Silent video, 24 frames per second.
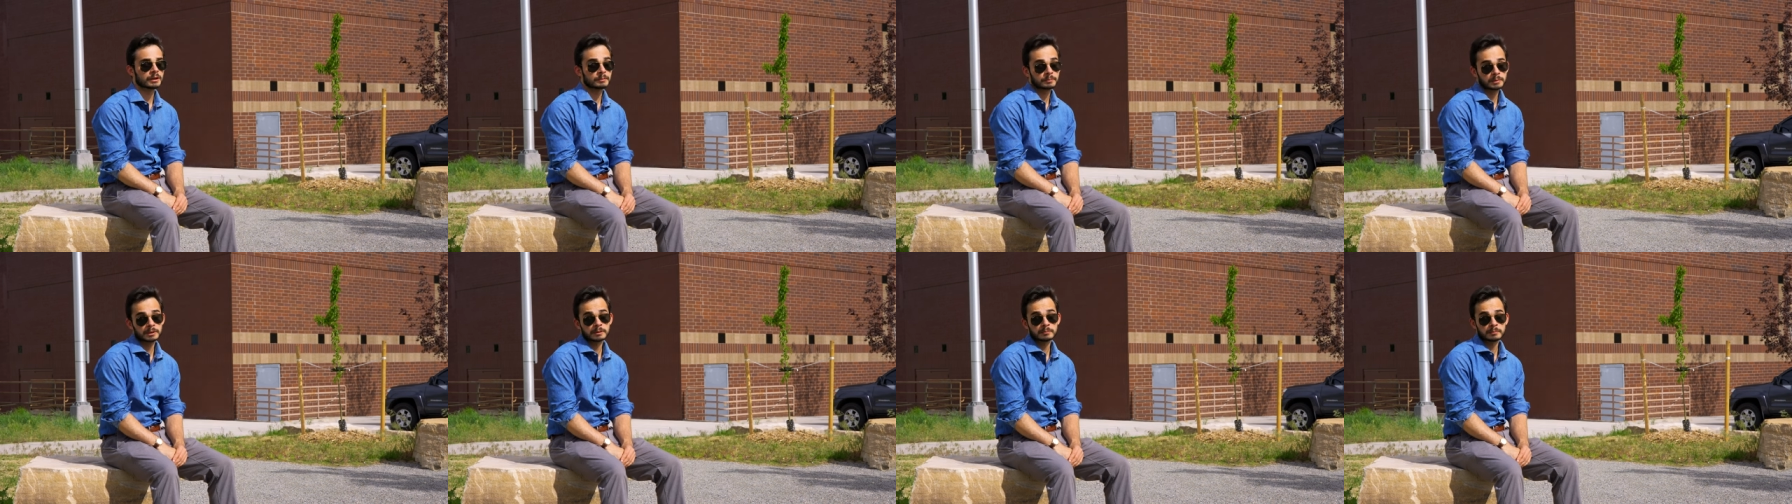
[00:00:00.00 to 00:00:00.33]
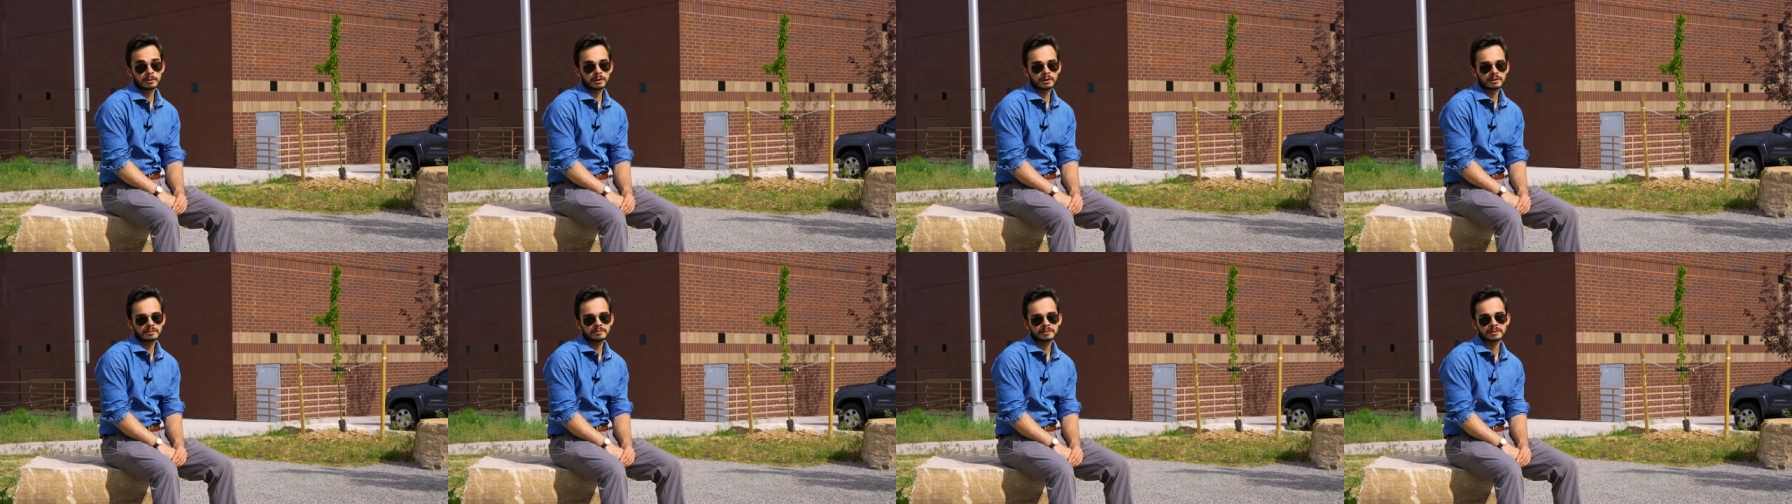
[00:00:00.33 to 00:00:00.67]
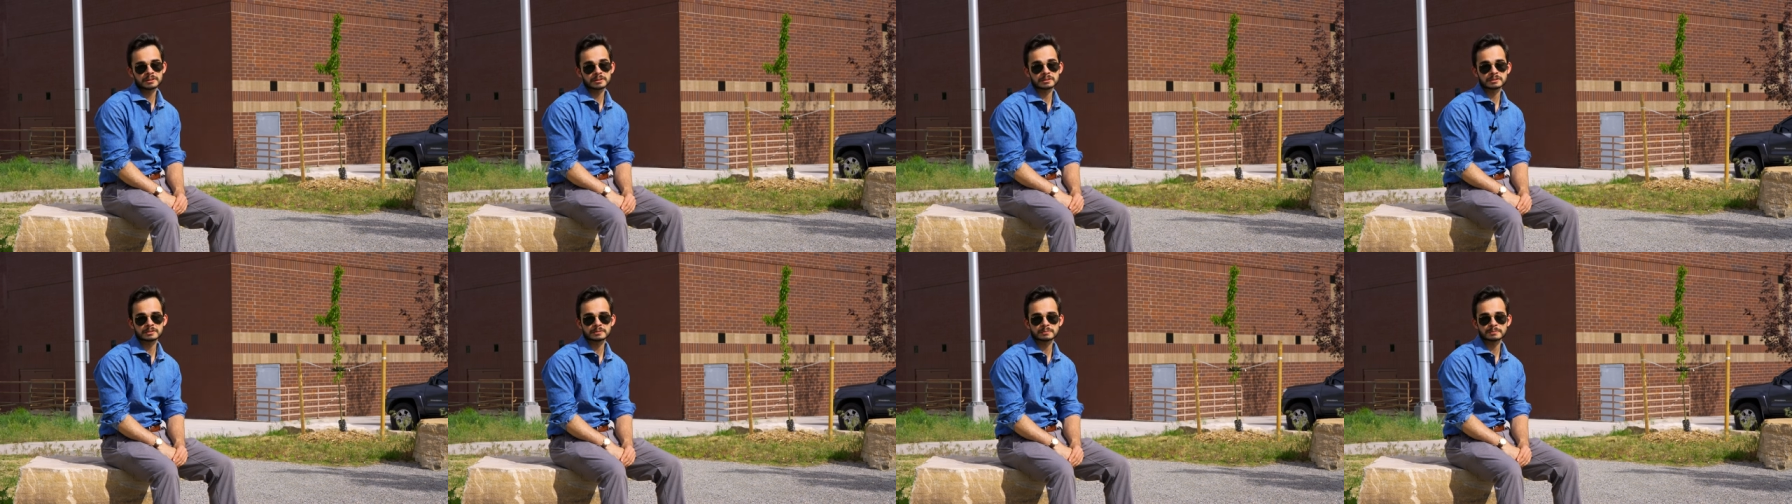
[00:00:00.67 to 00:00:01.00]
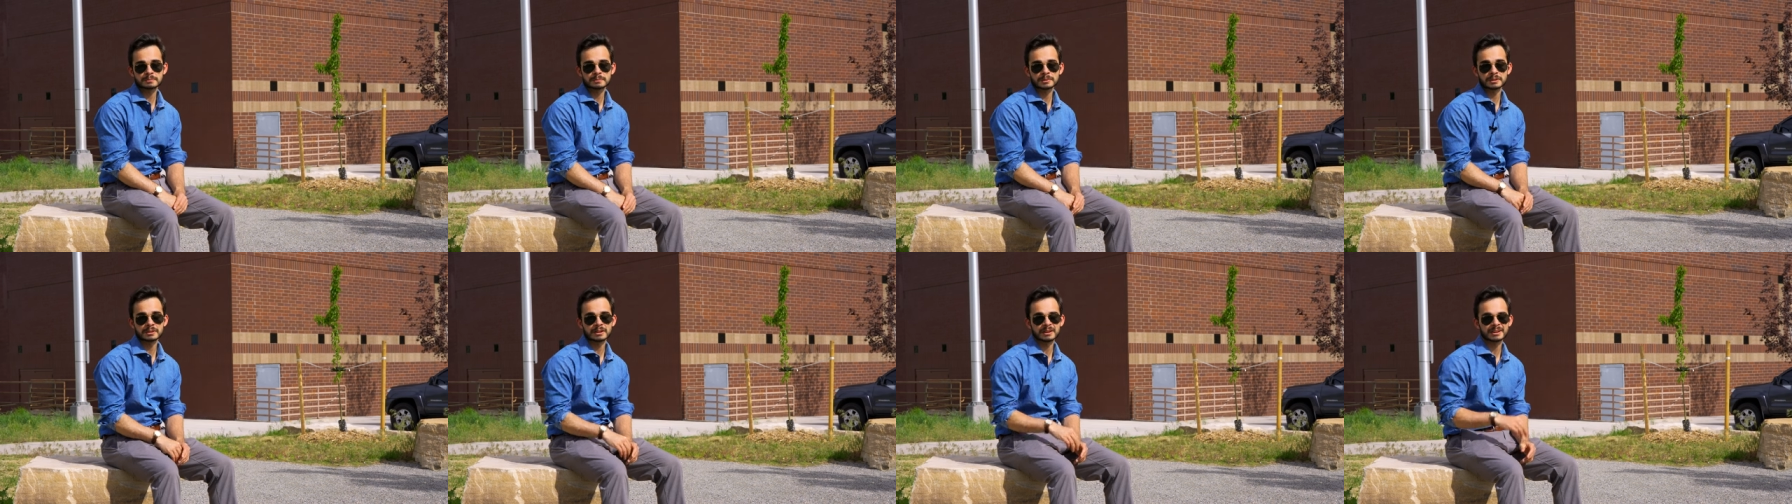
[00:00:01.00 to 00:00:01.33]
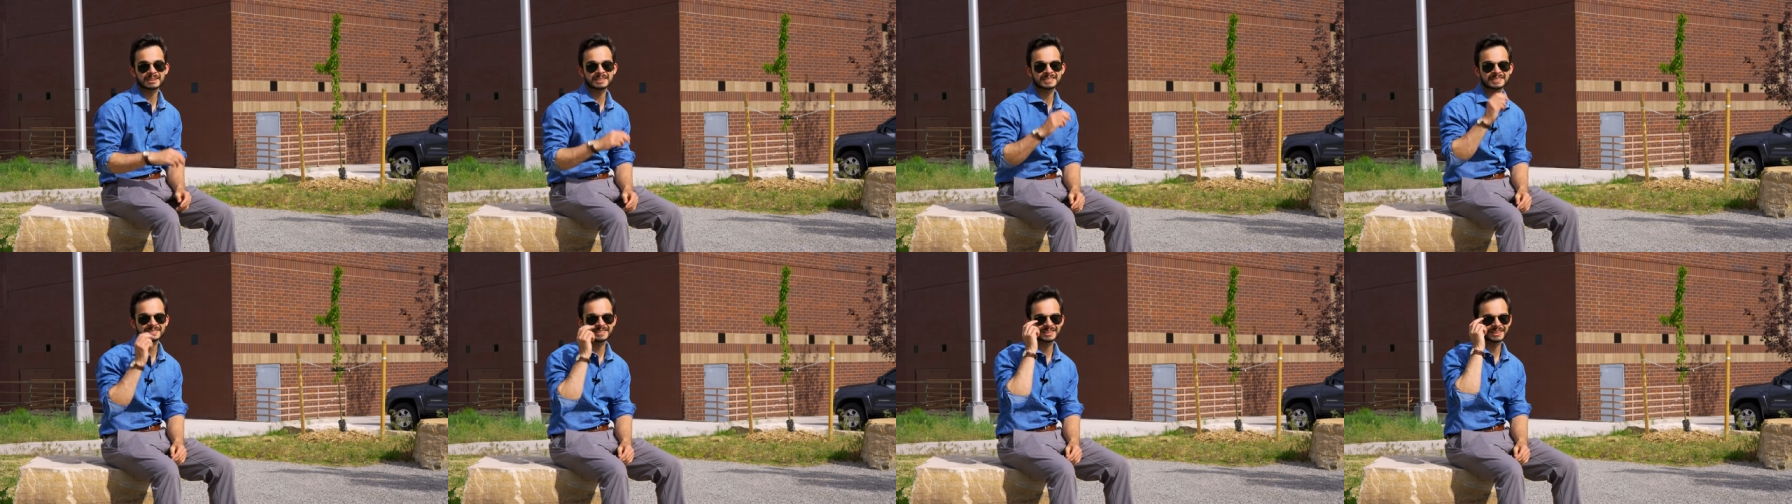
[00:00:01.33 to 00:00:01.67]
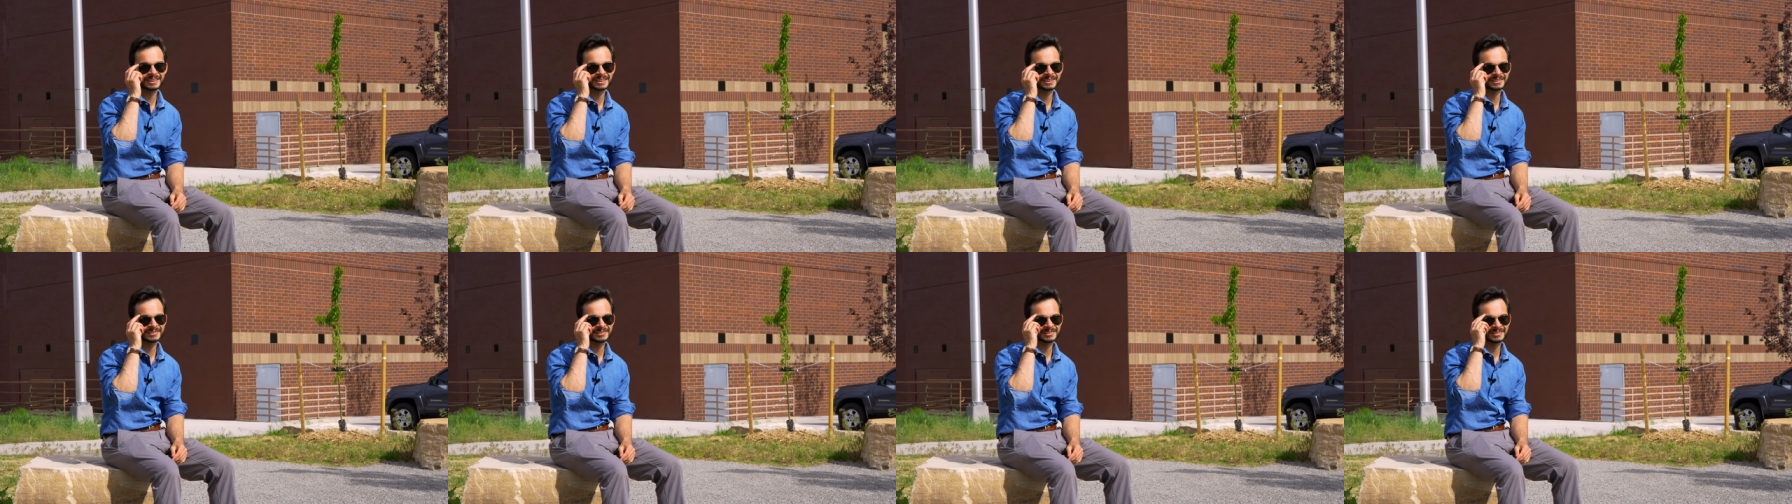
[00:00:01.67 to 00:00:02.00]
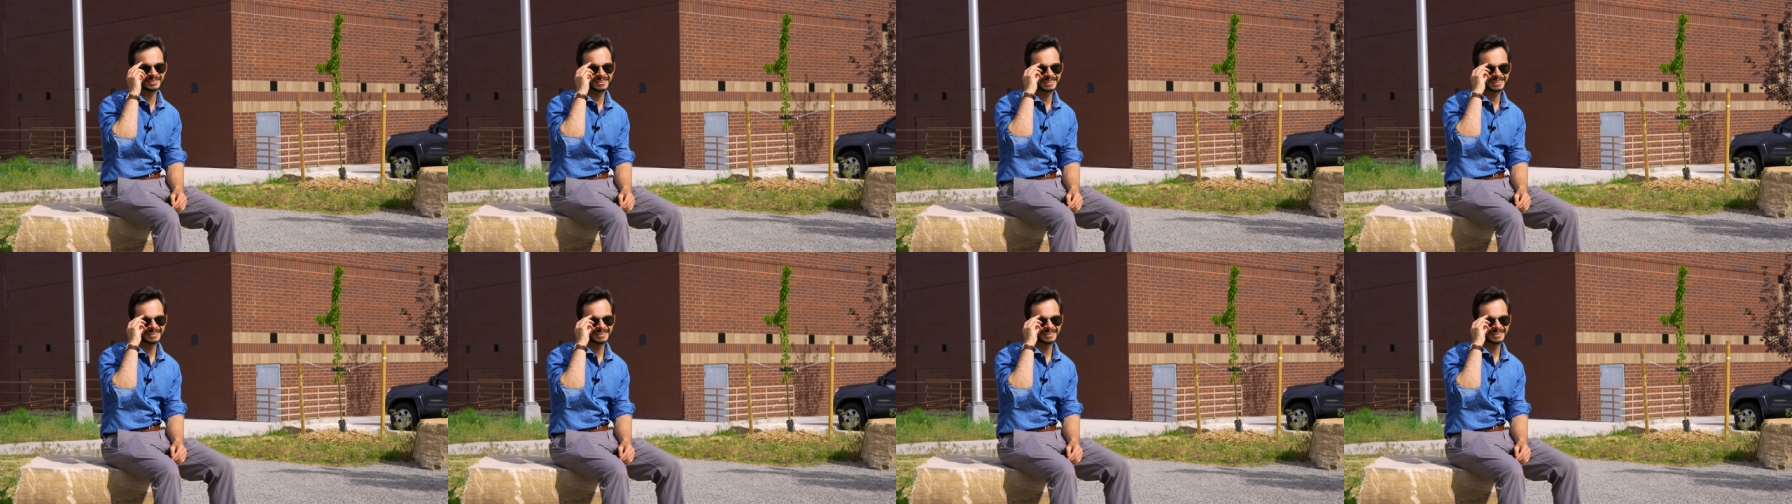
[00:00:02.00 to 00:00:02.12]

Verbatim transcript: a big part of it is because of